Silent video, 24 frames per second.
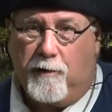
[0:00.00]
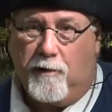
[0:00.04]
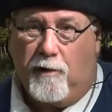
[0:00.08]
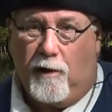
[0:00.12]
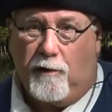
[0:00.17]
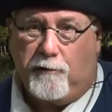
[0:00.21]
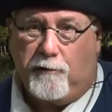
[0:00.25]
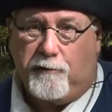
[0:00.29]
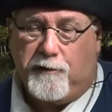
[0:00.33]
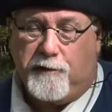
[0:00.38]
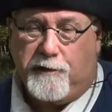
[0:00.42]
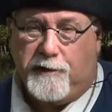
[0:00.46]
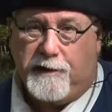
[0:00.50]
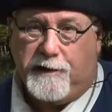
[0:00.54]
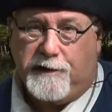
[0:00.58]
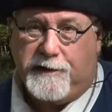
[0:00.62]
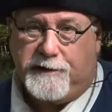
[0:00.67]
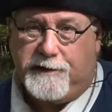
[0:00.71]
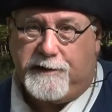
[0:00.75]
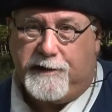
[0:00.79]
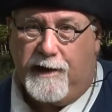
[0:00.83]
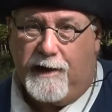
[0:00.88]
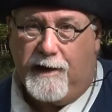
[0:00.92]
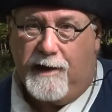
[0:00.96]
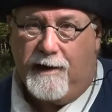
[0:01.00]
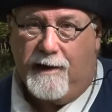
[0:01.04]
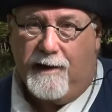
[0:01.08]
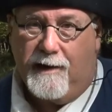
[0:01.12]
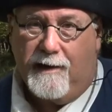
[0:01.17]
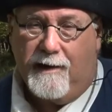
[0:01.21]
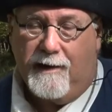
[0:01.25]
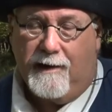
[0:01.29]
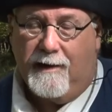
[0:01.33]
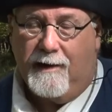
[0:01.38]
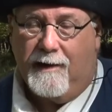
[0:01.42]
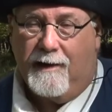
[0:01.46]
cartridges
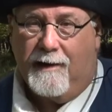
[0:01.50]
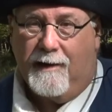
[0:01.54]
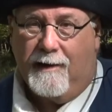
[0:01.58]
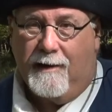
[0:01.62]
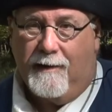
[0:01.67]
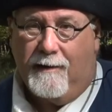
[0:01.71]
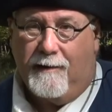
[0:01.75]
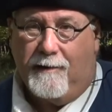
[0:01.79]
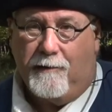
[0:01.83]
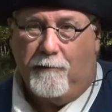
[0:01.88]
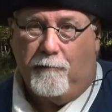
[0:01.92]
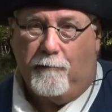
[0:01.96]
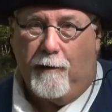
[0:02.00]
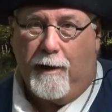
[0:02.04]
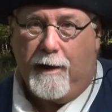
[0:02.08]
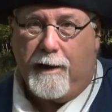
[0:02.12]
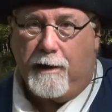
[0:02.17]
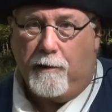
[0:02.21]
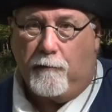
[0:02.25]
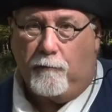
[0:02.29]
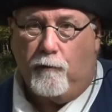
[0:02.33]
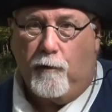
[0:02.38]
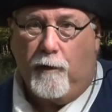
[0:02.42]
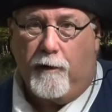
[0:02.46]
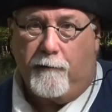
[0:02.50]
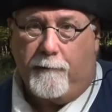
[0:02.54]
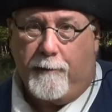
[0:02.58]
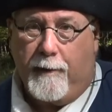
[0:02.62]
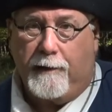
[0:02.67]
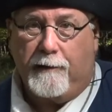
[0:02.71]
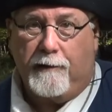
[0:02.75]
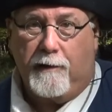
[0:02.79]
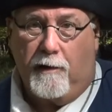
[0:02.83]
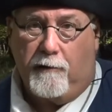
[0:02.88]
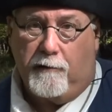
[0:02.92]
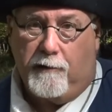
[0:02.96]
the way it would have
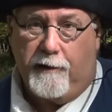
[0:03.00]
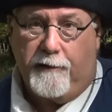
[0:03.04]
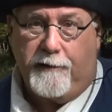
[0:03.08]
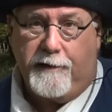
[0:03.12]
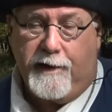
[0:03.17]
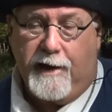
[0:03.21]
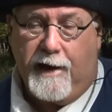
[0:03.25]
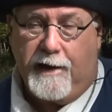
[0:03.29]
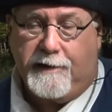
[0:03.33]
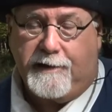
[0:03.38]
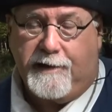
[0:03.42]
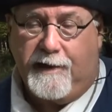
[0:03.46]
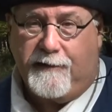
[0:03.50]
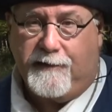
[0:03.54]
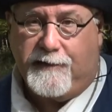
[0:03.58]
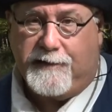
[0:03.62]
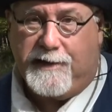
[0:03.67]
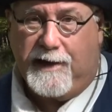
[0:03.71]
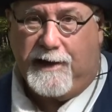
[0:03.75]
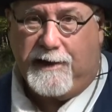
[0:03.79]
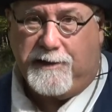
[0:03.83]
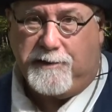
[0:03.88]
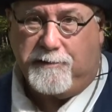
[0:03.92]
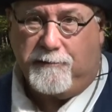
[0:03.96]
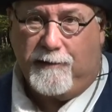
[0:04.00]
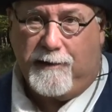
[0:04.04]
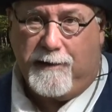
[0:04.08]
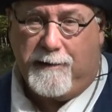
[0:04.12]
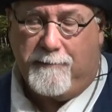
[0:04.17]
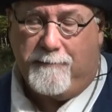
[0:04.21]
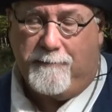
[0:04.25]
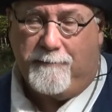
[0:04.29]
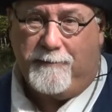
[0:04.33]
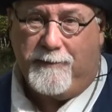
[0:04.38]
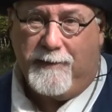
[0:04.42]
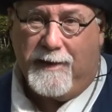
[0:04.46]
been loaded in the 18th century.
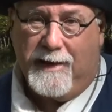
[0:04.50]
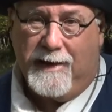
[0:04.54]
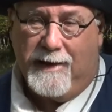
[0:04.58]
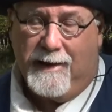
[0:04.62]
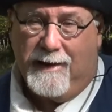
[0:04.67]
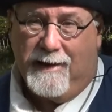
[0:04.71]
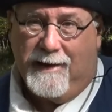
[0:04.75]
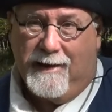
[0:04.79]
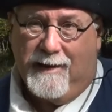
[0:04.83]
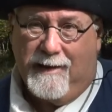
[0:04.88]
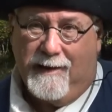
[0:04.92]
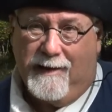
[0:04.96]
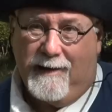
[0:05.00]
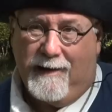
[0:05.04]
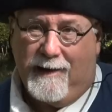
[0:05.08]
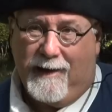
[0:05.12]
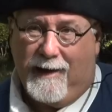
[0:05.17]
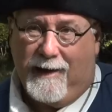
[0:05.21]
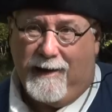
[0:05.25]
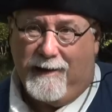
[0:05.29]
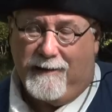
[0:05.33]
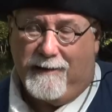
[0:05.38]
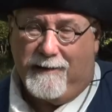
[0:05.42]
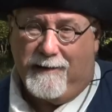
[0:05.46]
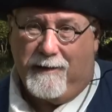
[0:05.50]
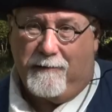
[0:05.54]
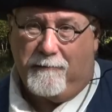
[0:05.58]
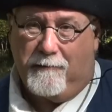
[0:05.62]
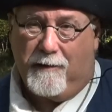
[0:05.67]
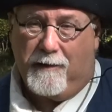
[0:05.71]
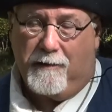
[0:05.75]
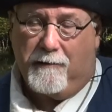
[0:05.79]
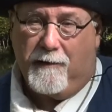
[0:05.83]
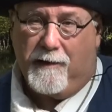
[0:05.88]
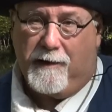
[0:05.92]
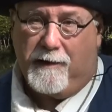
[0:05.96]
And I
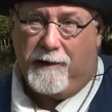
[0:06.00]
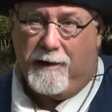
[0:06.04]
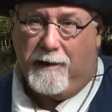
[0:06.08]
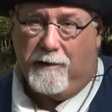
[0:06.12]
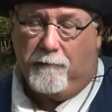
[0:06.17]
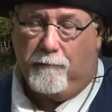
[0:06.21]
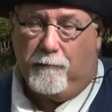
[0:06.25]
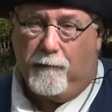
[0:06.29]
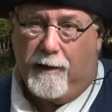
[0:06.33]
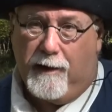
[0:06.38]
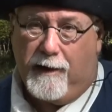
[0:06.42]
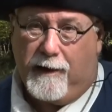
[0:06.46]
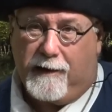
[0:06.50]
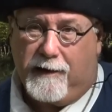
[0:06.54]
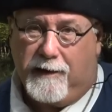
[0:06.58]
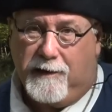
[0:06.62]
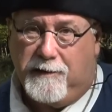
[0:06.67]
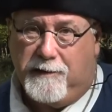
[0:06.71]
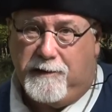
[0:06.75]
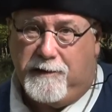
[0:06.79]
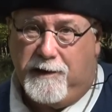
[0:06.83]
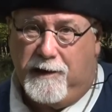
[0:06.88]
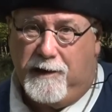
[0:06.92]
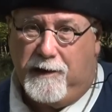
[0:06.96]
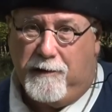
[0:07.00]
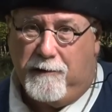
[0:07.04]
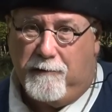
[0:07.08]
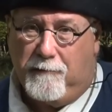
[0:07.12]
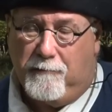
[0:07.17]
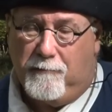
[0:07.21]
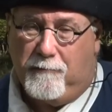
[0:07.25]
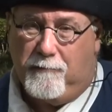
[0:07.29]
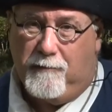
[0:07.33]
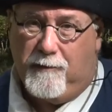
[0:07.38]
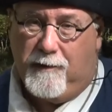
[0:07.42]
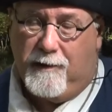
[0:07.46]
really want to know what it can
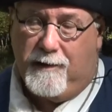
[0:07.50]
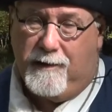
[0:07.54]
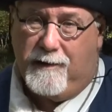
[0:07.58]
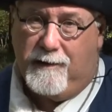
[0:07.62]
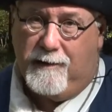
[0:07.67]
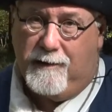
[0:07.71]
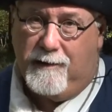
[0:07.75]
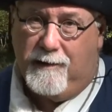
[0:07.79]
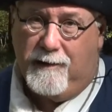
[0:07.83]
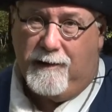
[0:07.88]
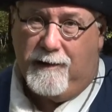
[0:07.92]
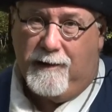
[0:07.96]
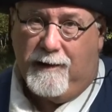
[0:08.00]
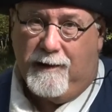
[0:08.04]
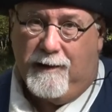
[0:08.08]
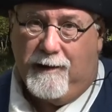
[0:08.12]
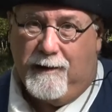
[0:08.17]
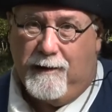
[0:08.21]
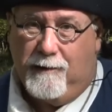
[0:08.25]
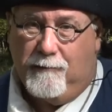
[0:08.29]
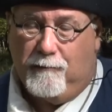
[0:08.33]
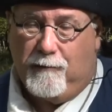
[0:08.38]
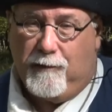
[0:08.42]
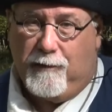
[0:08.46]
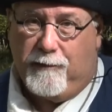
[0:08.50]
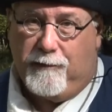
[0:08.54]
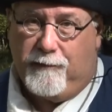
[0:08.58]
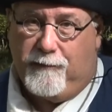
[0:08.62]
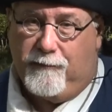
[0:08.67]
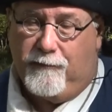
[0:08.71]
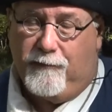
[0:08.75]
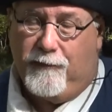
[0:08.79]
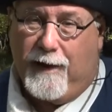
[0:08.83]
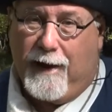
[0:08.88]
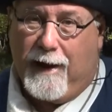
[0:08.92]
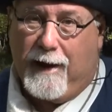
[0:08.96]
do with
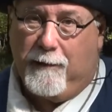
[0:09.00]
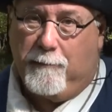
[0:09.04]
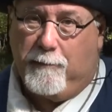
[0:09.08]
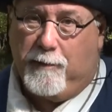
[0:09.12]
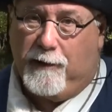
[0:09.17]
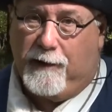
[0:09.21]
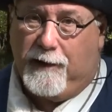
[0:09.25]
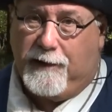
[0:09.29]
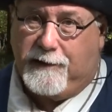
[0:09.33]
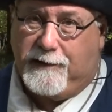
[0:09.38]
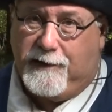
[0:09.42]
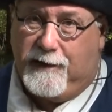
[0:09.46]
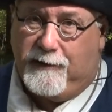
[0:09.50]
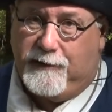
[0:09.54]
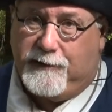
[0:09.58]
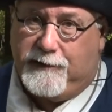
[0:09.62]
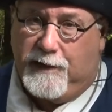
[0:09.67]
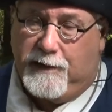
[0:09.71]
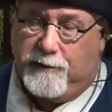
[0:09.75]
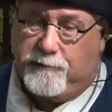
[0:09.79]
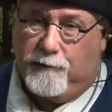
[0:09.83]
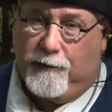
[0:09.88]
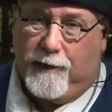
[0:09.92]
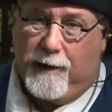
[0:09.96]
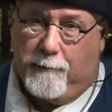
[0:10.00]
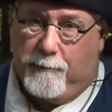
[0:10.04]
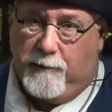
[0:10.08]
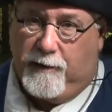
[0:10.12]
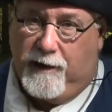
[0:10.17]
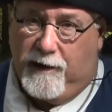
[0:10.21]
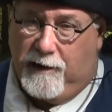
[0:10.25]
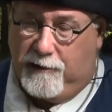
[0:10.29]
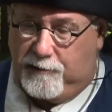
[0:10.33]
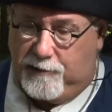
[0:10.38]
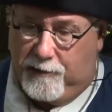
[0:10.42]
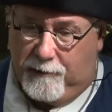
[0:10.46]
viable 18th century
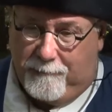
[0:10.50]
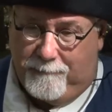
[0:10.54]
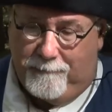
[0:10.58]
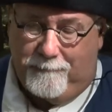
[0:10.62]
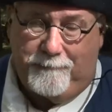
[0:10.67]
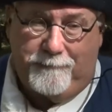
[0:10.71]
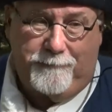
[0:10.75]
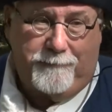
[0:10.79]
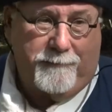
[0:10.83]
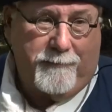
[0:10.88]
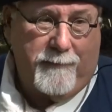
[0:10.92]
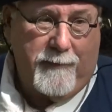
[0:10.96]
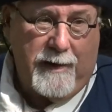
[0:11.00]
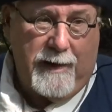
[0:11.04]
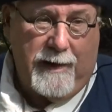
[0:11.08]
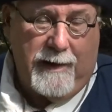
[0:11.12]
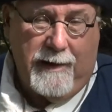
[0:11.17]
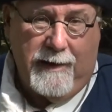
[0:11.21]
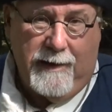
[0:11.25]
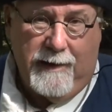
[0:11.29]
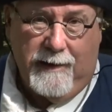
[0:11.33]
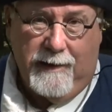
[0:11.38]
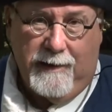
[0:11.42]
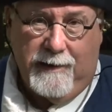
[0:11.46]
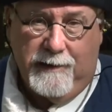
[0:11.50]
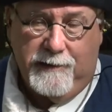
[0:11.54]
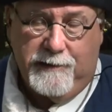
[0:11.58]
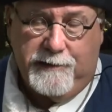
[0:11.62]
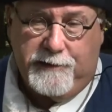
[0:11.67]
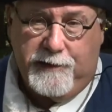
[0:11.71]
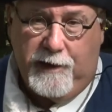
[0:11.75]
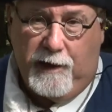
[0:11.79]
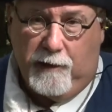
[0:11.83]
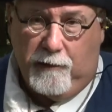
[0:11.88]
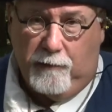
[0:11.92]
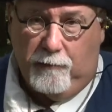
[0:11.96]
ammunition.
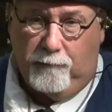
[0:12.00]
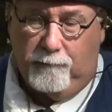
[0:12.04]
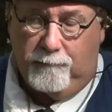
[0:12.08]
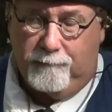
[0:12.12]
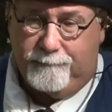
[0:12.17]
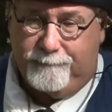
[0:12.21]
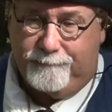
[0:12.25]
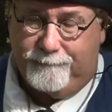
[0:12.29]
So,